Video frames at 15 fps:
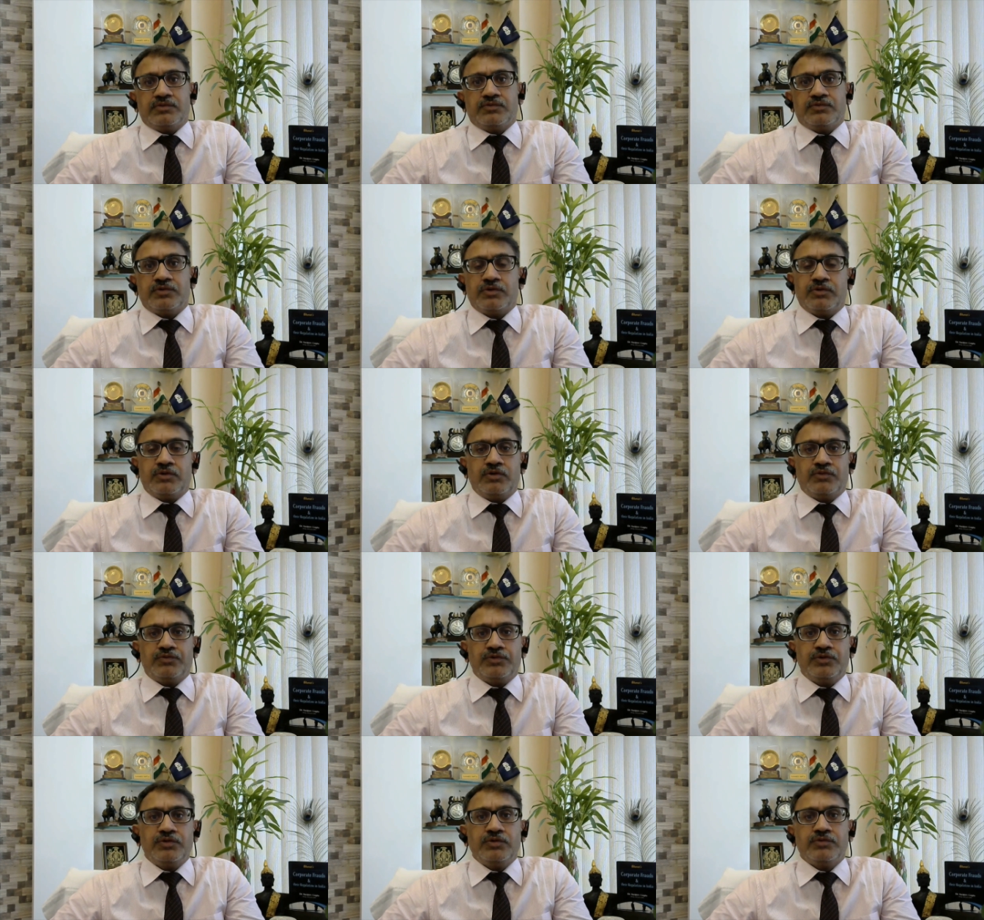for all of
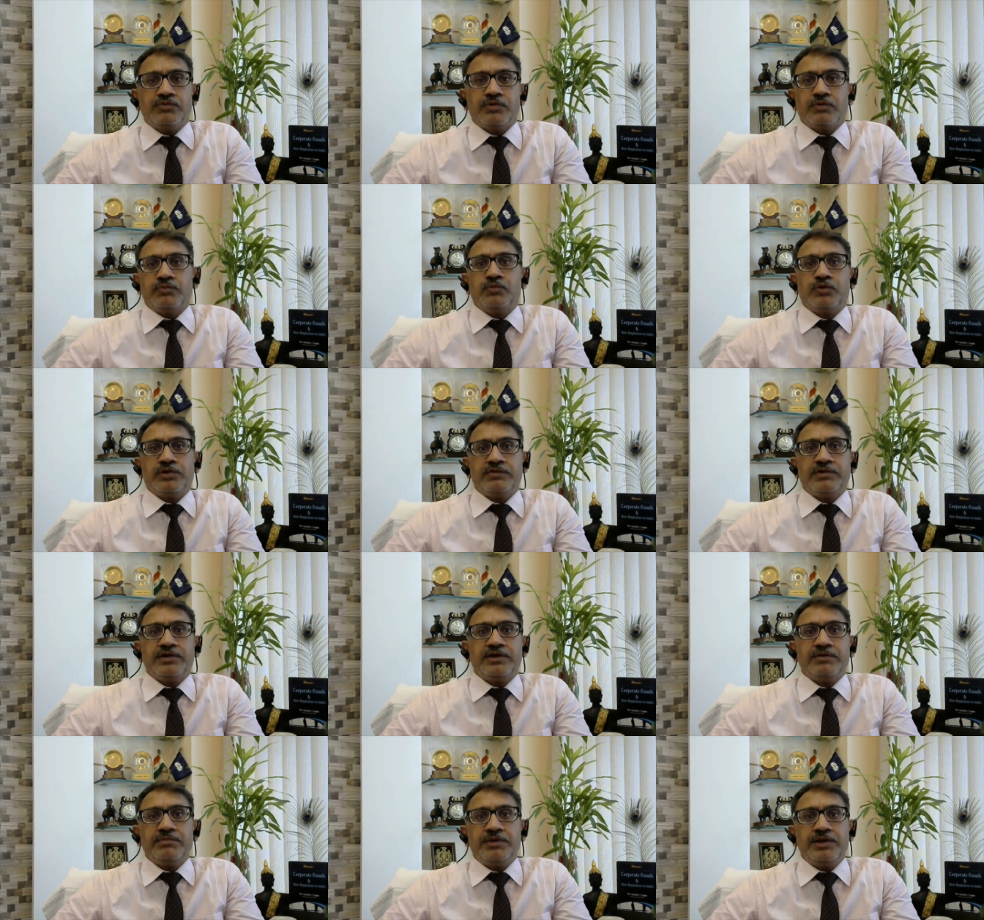you for
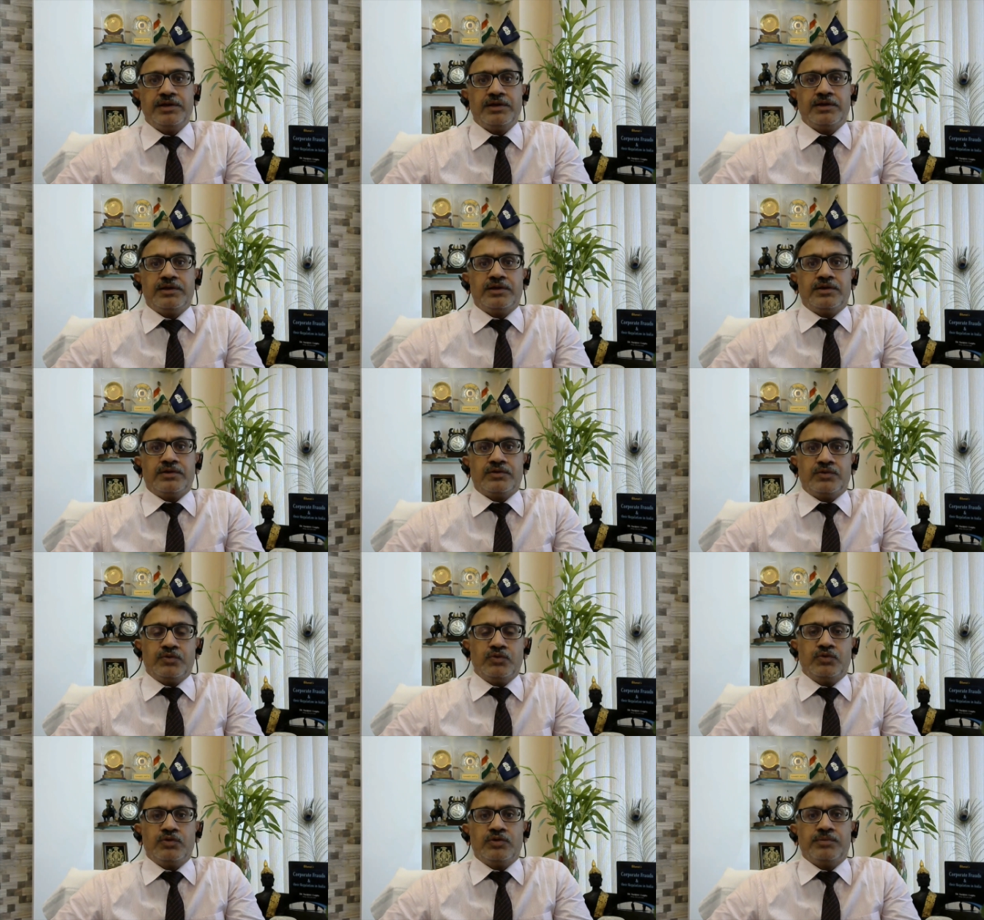motivating me
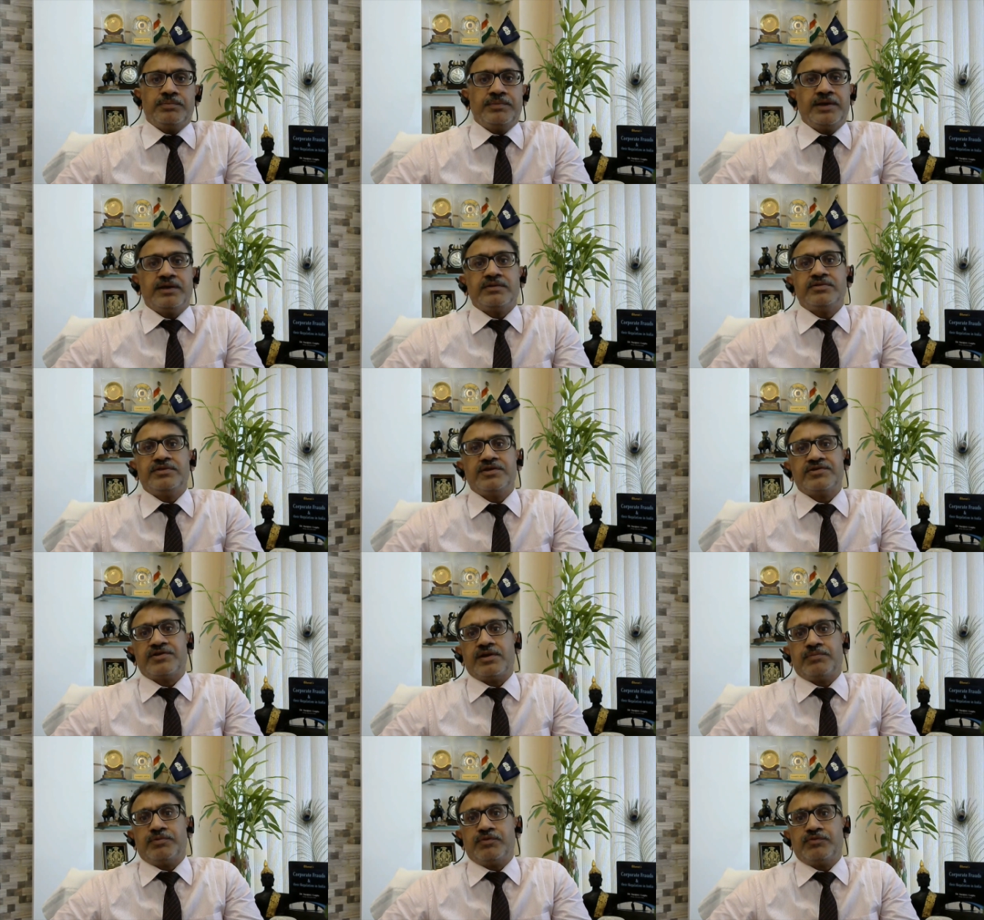to make this
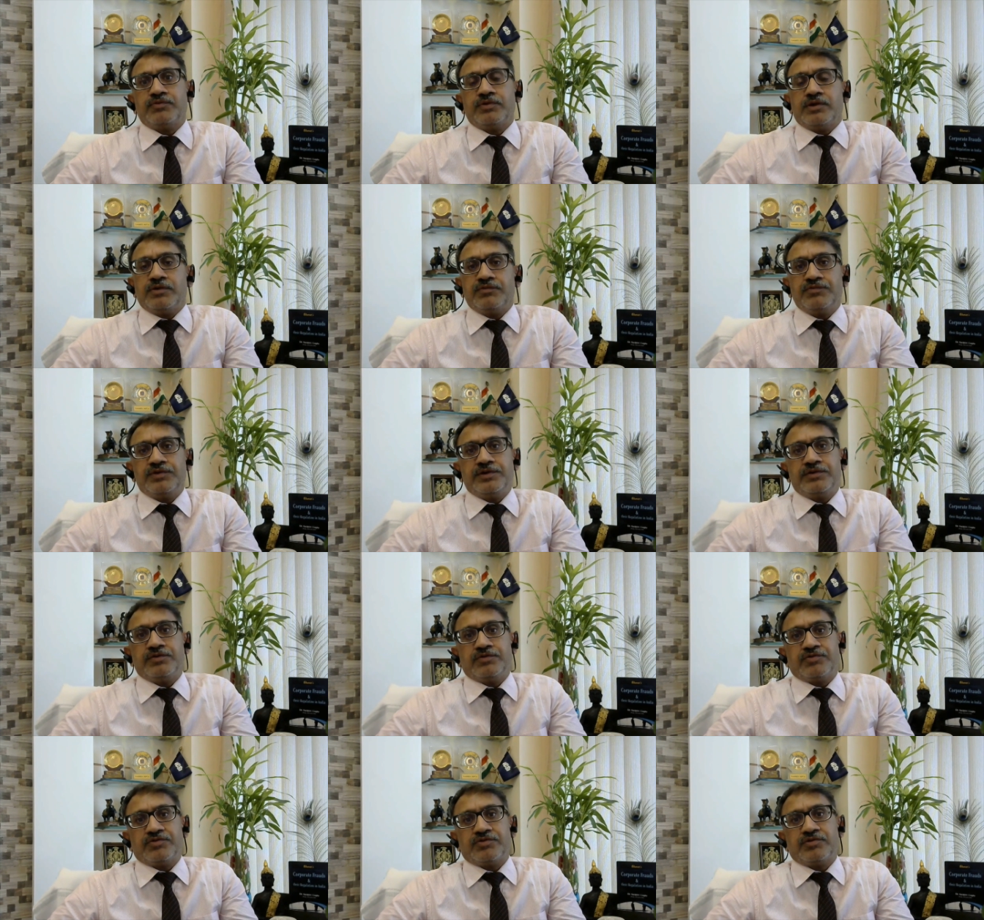type of
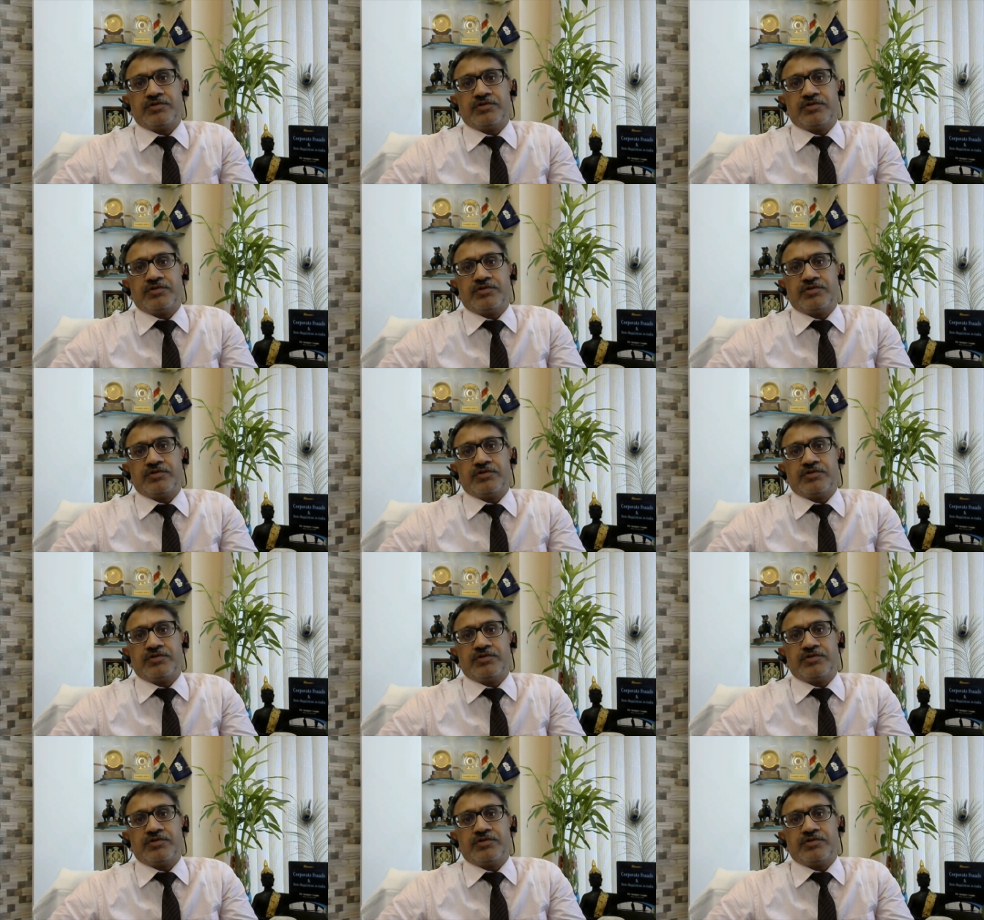videos.